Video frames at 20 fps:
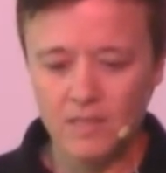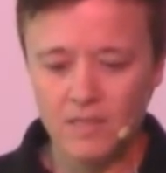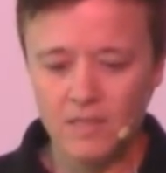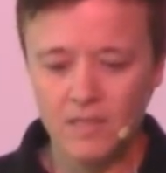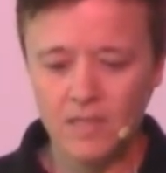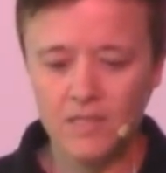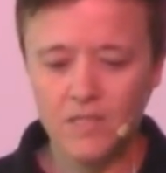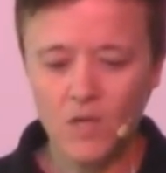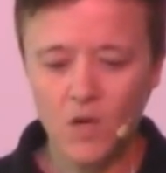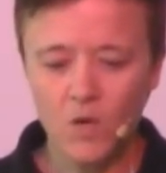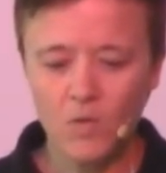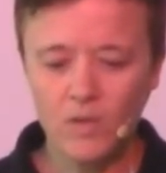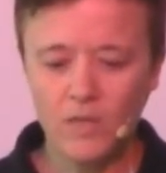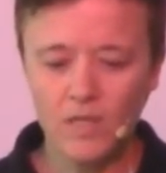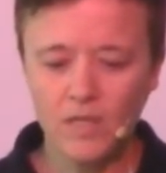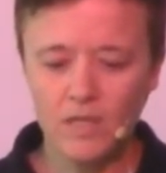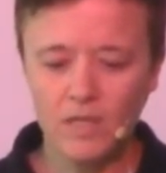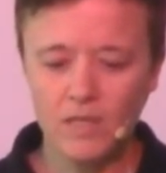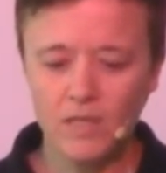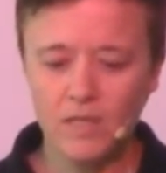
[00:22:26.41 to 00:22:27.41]
And it's
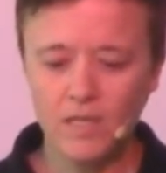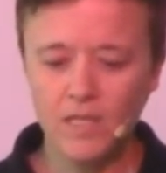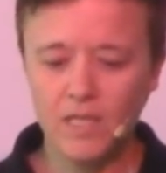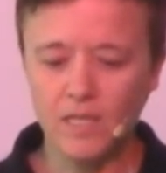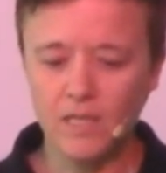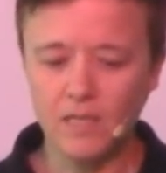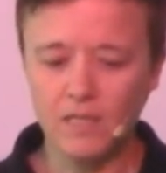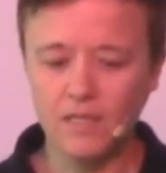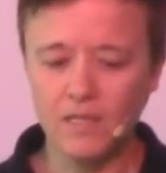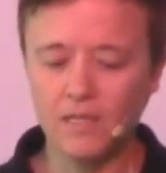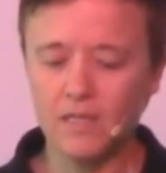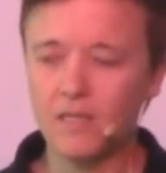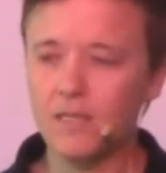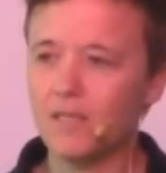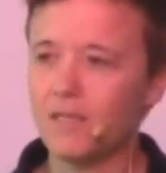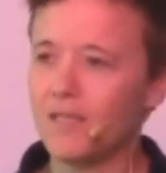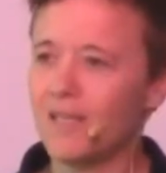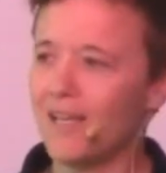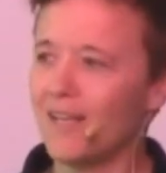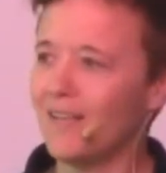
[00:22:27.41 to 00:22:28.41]
only then
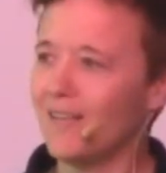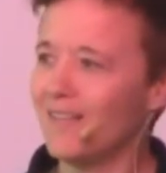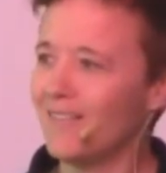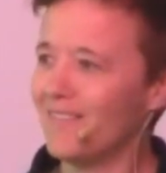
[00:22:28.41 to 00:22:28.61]
that